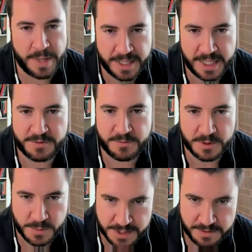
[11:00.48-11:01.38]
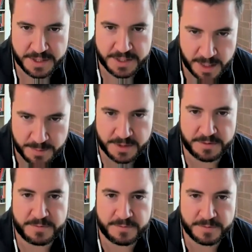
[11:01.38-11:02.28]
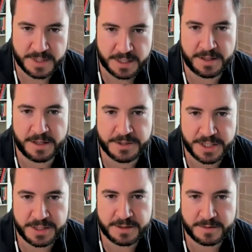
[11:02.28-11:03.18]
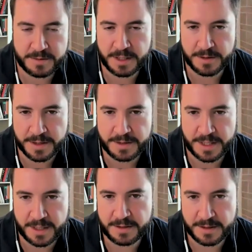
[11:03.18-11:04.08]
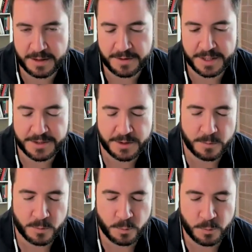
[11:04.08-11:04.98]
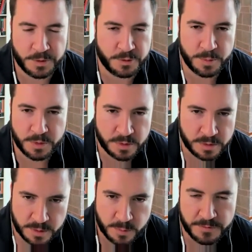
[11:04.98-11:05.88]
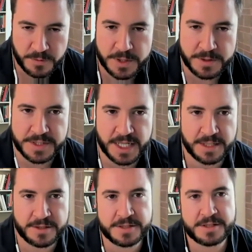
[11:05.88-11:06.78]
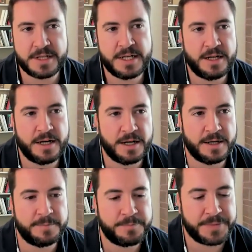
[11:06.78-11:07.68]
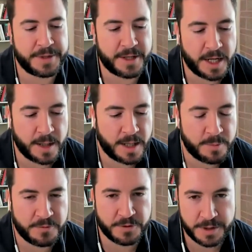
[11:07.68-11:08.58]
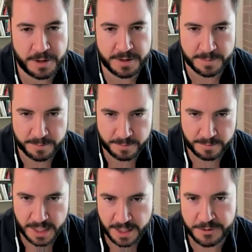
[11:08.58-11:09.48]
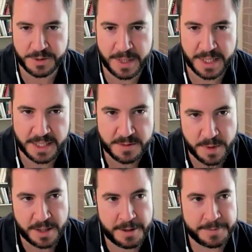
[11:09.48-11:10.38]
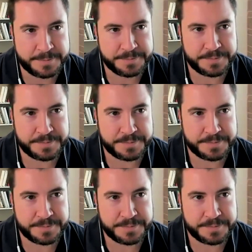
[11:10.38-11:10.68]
mandates for specific types of technology. You know that they, you know, these are renewable portfolio standards. Um, I, I prefer to call them energy mandates, but